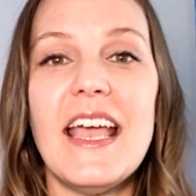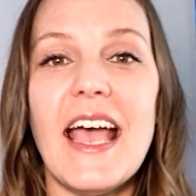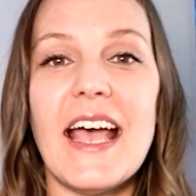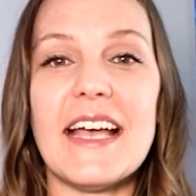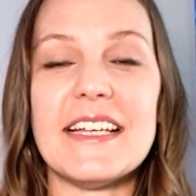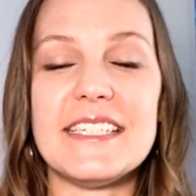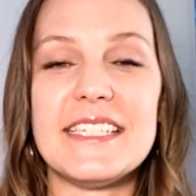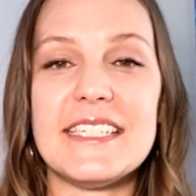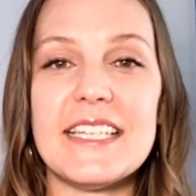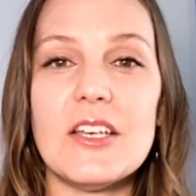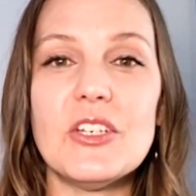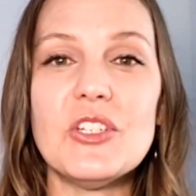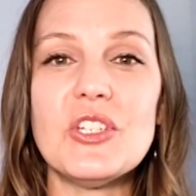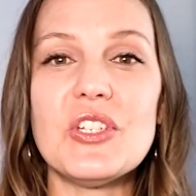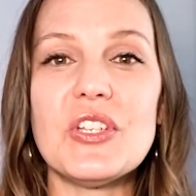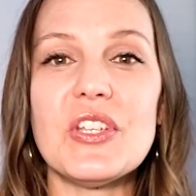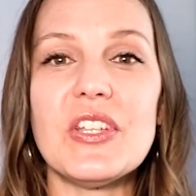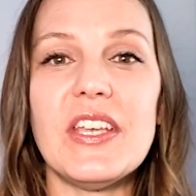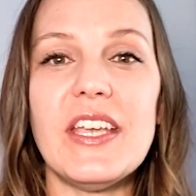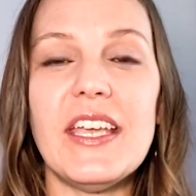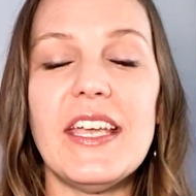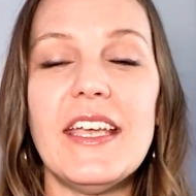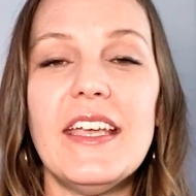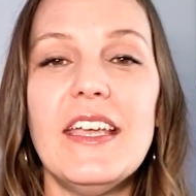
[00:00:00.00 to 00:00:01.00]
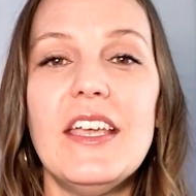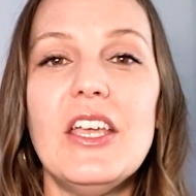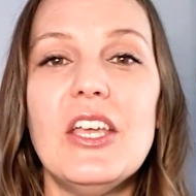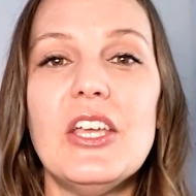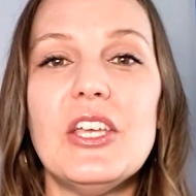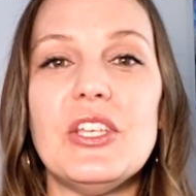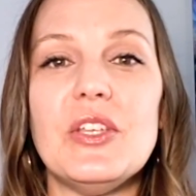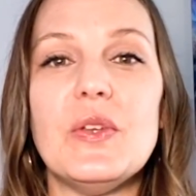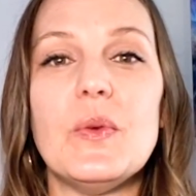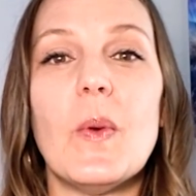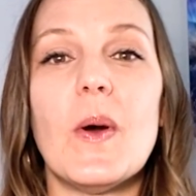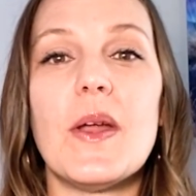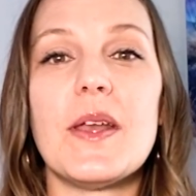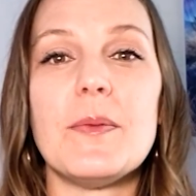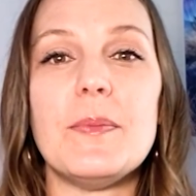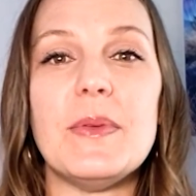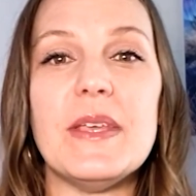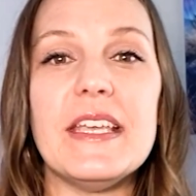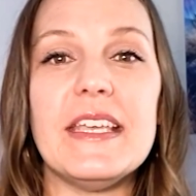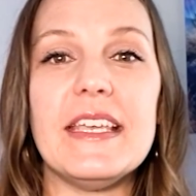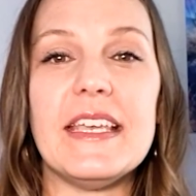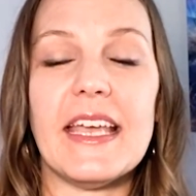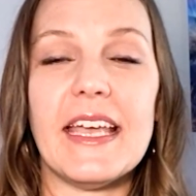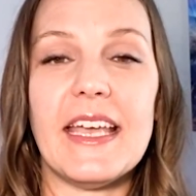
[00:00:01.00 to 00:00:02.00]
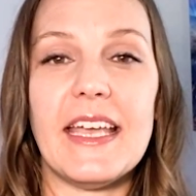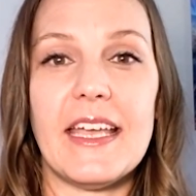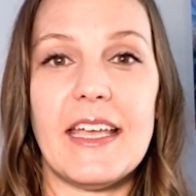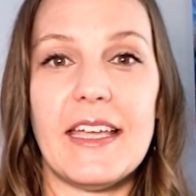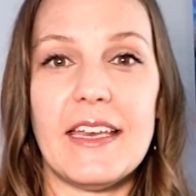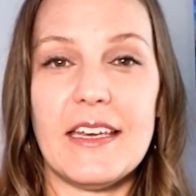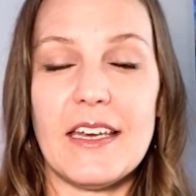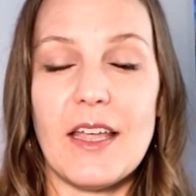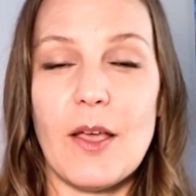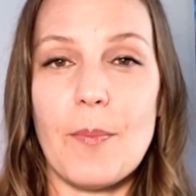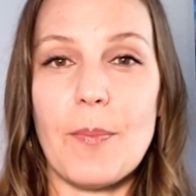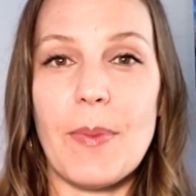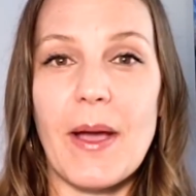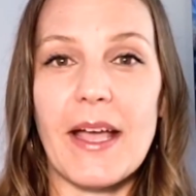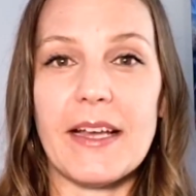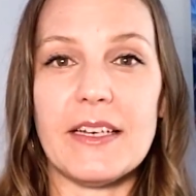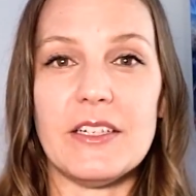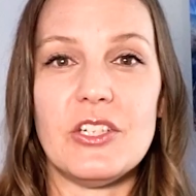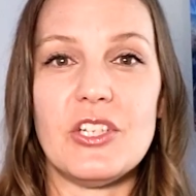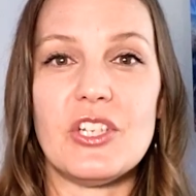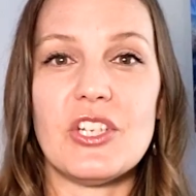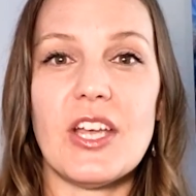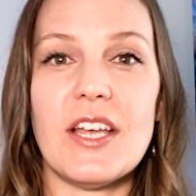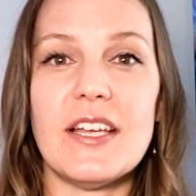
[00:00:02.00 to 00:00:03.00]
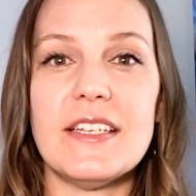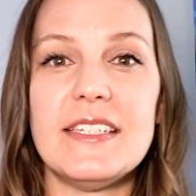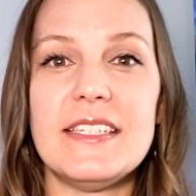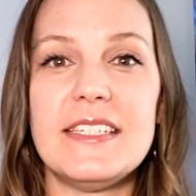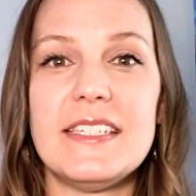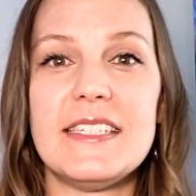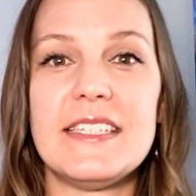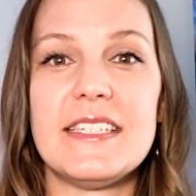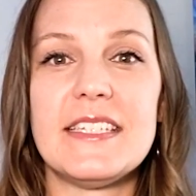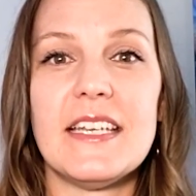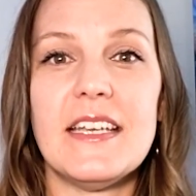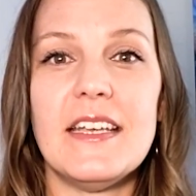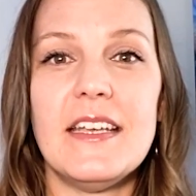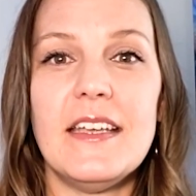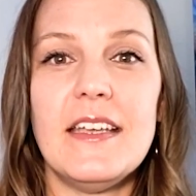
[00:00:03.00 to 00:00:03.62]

Essentially, you want to begin by just